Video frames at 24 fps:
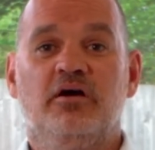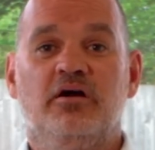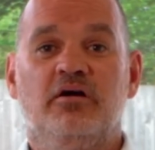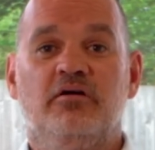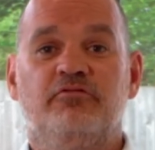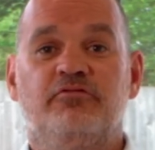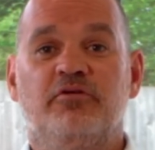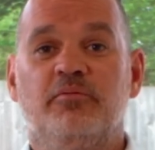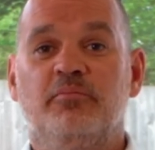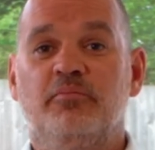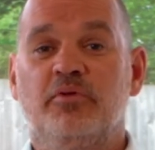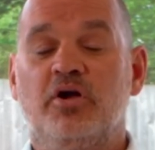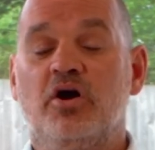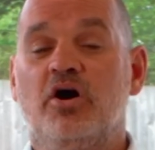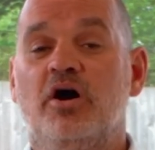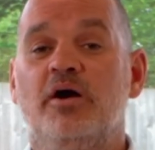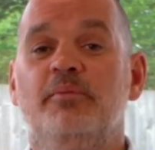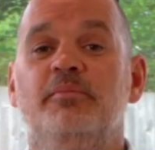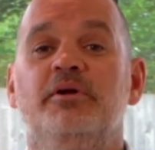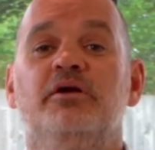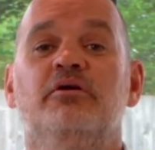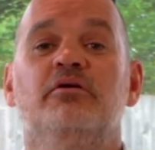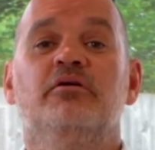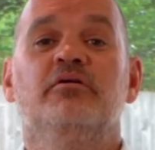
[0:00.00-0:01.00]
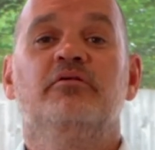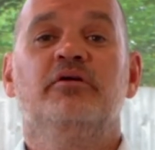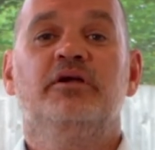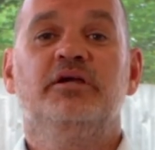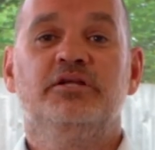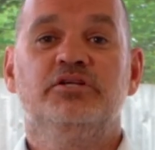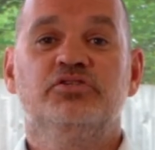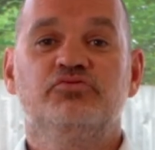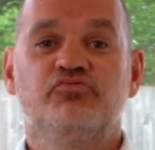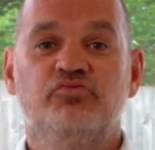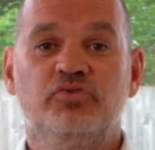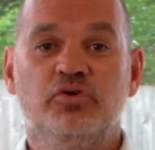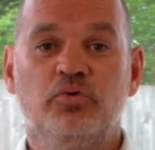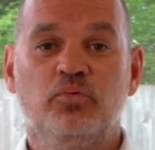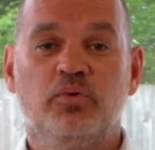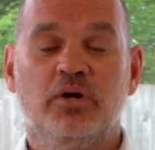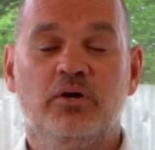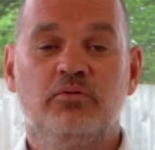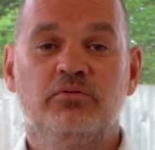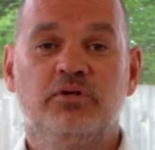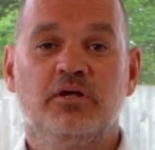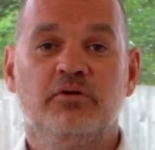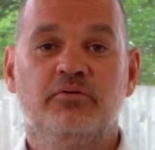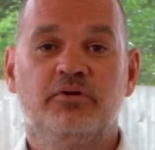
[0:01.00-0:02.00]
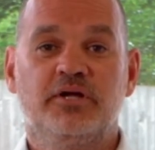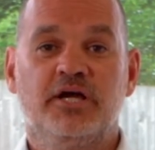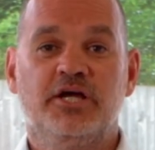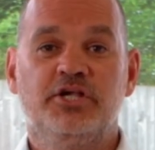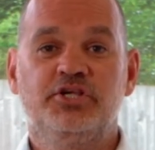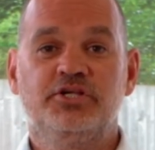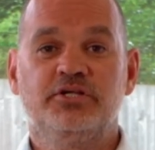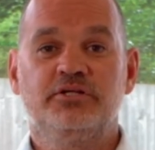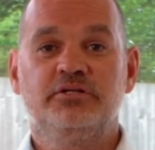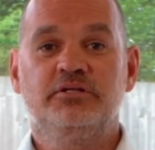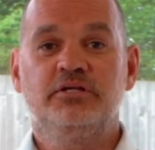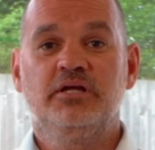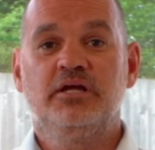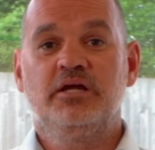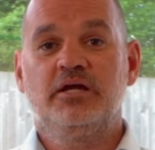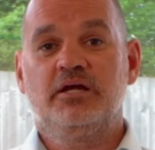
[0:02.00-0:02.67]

from Chimera in its real-world location